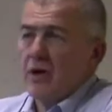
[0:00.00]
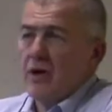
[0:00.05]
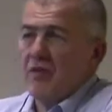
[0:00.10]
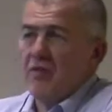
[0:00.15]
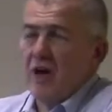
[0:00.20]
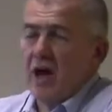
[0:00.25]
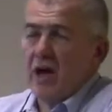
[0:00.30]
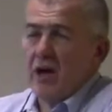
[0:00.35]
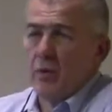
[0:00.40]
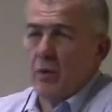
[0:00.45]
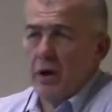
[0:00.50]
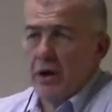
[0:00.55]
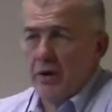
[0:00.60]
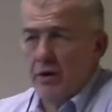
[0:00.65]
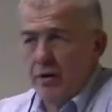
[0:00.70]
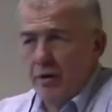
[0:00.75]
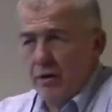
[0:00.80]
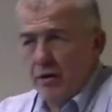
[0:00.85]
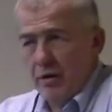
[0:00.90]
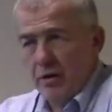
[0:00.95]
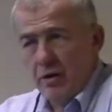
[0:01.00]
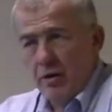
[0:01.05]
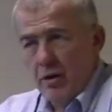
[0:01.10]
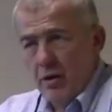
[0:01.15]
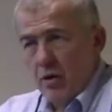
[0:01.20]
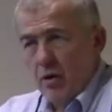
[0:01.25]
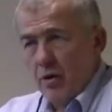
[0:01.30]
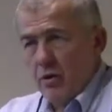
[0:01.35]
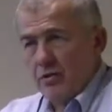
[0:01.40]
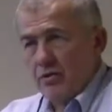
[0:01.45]
evaluator
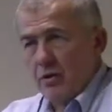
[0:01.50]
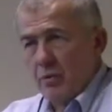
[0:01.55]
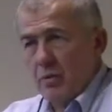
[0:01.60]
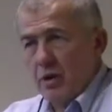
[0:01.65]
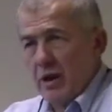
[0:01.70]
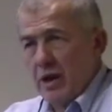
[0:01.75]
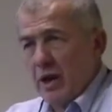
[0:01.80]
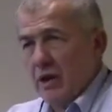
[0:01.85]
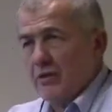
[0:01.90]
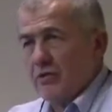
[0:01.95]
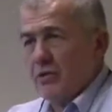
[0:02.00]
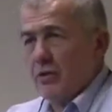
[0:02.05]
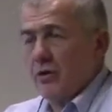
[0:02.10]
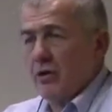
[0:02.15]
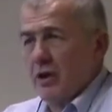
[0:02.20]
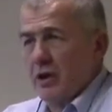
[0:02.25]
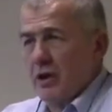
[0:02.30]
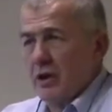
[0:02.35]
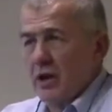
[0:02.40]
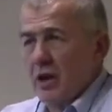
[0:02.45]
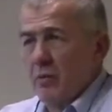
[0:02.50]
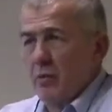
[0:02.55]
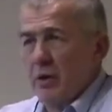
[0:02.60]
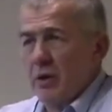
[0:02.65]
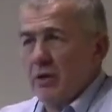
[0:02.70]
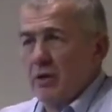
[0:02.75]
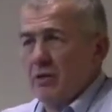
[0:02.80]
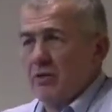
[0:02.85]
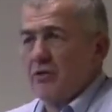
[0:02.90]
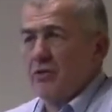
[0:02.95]
or somebody externally to come
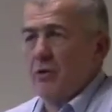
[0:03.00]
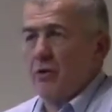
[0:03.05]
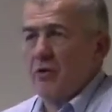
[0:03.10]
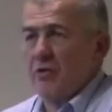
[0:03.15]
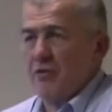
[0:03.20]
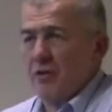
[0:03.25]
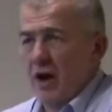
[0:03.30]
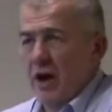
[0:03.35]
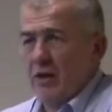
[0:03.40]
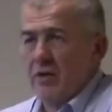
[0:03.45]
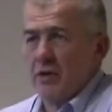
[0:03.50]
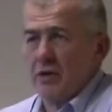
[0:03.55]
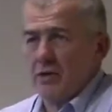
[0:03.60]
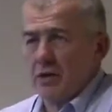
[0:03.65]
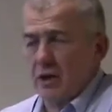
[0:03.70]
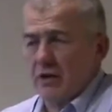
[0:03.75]
in and certify that,